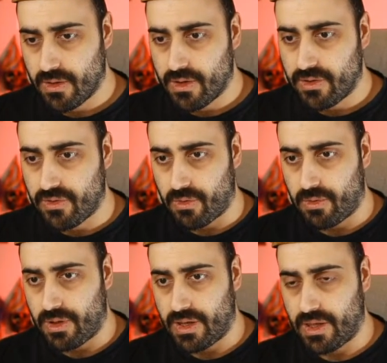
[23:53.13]

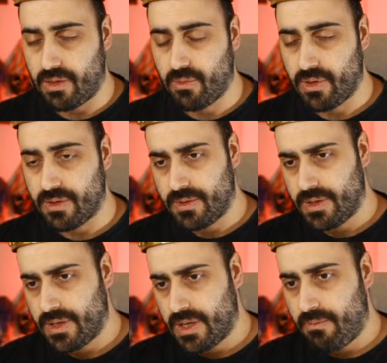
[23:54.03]
it will
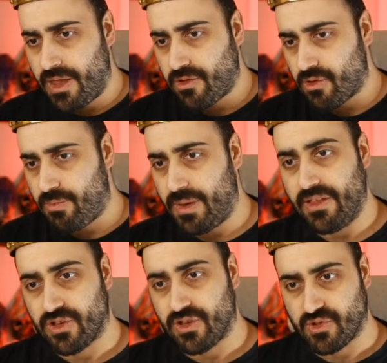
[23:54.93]
make your paint
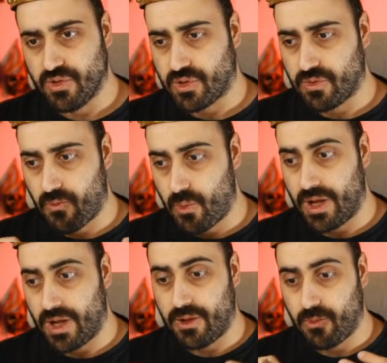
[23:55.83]
jobs look
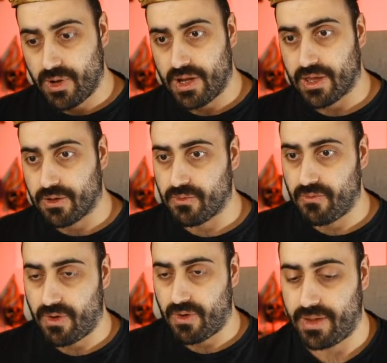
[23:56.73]
really, really good
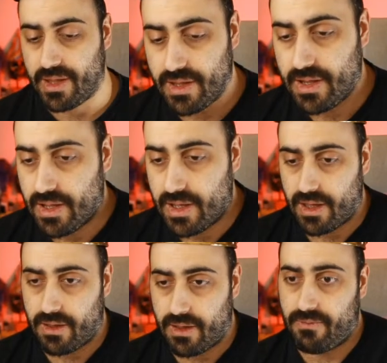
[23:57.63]
very
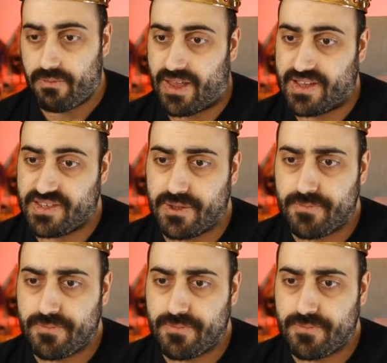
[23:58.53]
fast.